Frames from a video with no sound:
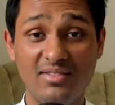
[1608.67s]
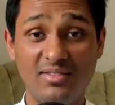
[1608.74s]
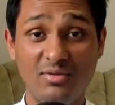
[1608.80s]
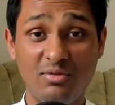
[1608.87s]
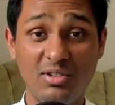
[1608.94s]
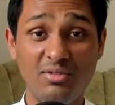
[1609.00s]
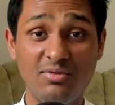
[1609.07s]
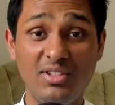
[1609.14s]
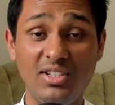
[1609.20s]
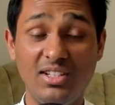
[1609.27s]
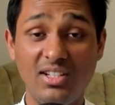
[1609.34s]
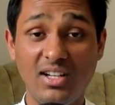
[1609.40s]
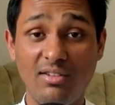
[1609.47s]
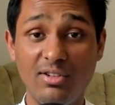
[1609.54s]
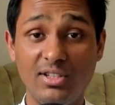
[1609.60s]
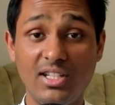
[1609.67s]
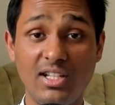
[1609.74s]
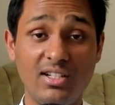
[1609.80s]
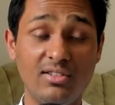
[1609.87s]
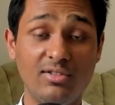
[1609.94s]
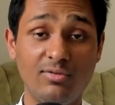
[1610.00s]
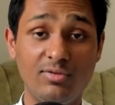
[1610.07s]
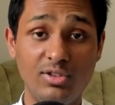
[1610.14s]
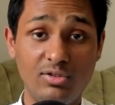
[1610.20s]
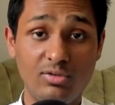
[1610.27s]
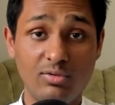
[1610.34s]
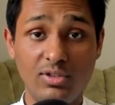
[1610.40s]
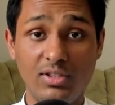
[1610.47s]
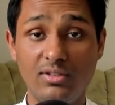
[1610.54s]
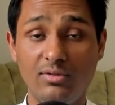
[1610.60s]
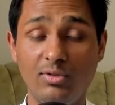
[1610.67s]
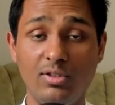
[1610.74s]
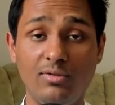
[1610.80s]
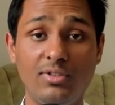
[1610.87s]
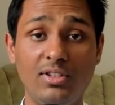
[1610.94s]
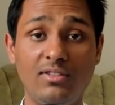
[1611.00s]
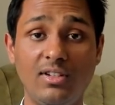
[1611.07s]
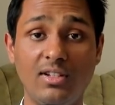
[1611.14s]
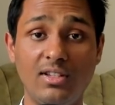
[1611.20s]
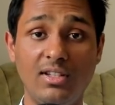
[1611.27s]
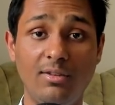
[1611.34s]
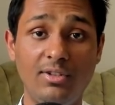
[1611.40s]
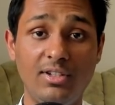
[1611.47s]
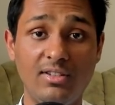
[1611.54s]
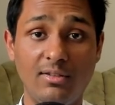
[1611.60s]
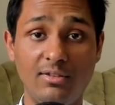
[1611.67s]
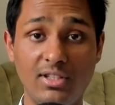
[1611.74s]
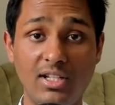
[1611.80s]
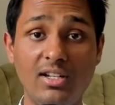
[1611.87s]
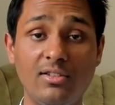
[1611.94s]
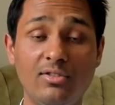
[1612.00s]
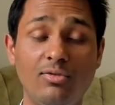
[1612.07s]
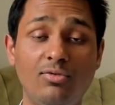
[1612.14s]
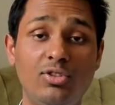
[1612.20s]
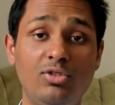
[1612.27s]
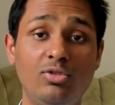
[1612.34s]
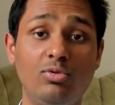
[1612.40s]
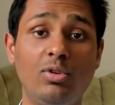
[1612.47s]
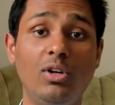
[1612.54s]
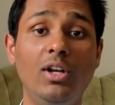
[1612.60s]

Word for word: one of the avatars of Vishnu, he is one of the Shakti-avesh avatars of Vishnu,